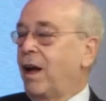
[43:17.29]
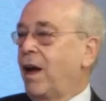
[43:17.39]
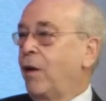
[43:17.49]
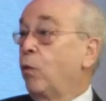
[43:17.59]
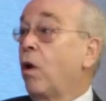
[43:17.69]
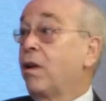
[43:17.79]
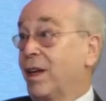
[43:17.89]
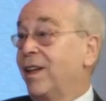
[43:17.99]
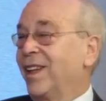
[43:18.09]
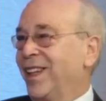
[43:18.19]

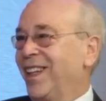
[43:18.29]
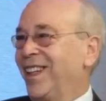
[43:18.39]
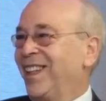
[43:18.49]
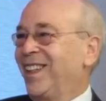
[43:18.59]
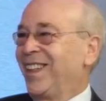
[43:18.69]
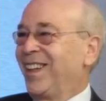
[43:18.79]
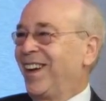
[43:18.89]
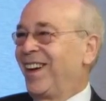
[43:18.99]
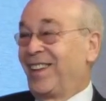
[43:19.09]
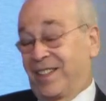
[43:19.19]
Ironically,
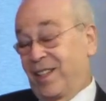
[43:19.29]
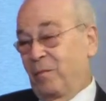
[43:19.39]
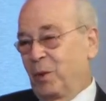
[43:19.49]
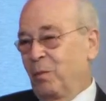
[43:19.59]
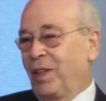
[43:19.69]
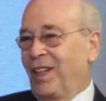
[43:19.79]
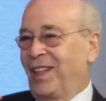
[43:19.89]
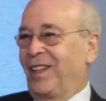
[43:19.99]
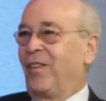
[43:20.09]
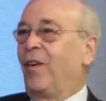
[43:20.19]
uh, it seemed to
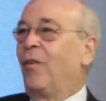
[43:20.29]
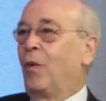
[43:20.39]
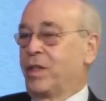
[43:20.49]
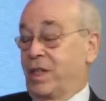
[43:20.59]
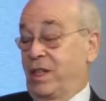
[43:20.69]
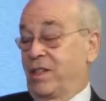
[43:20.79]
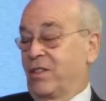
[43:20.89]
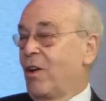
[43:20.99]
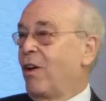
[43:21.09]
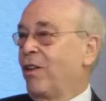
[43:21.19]
me, once he
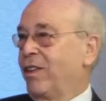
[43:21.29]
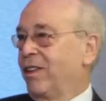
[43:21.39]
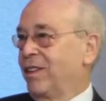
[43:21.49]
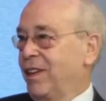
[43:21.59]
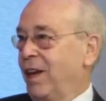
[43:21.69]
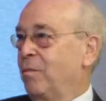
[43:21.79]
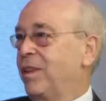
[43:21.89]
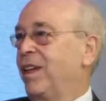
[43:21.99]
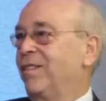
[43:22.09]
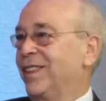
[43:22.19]
saw the Camp
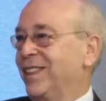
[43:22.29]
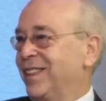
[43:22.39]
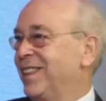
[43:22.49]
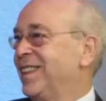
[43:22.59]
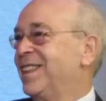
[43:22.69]
David